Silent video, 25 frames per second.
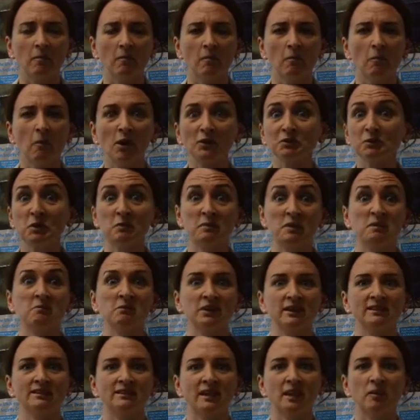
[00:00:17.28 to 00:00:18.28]
What do I mean
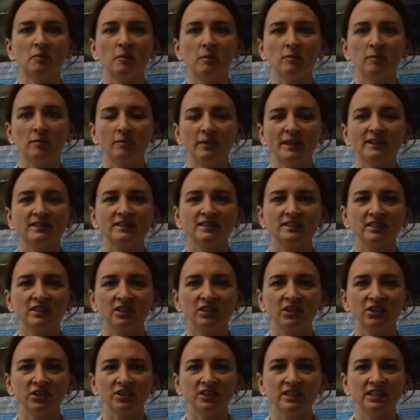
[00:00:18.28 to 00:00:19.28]
when I say women, peace and
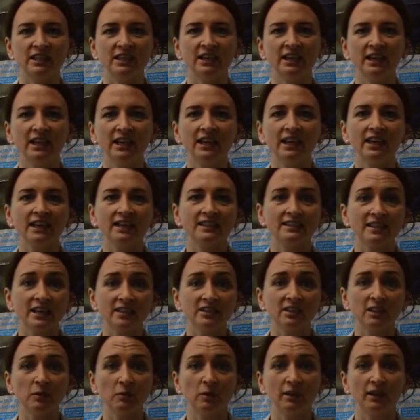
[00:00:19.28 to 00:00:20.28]
security?
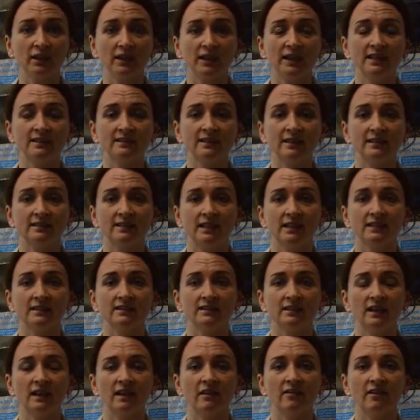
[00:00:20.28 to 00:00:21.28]
Essentially what it is
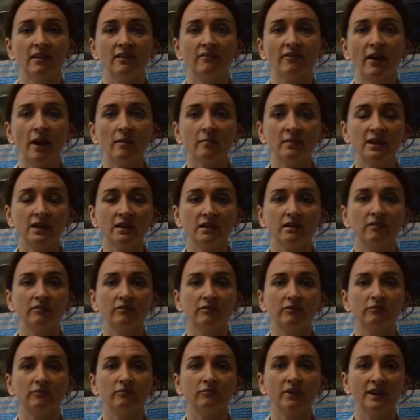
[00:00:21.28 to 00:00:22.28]
it's a family
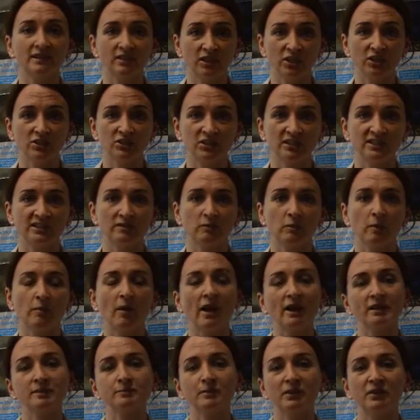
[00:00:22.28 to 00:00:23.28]
of resolutions that were
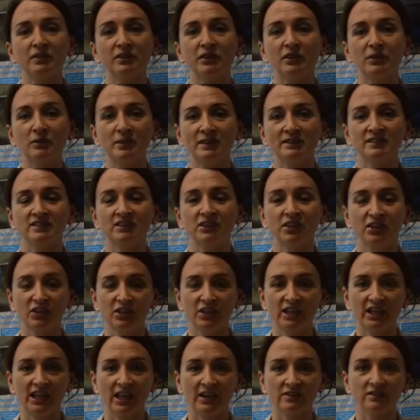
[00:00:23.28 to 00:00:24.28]
passed by the UN
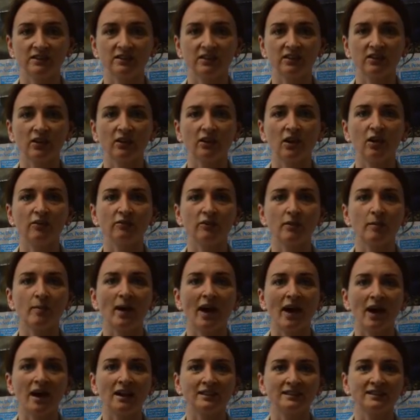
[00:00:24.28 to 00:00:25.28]
Security Council over the
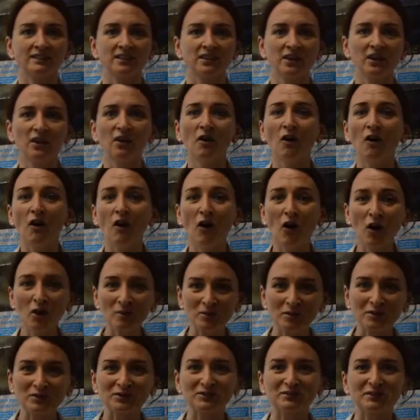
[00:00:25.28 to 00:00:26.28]
past
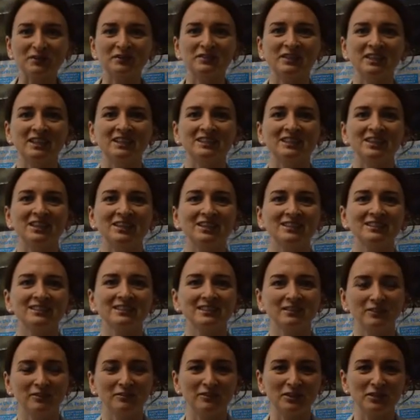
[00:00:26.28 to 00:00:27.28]
almost 15 years.
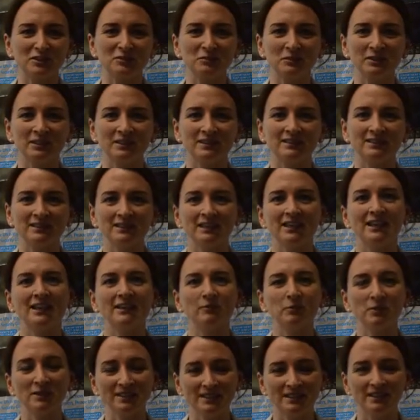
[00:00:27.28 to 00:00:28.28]
The first one
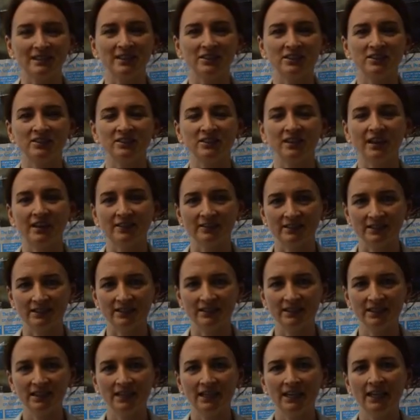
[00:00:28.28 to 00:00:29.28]
was in the year
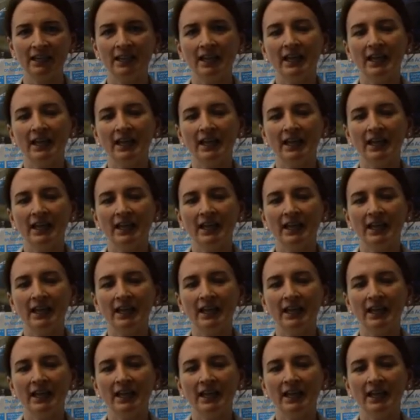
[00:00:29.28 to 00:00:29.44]
2000.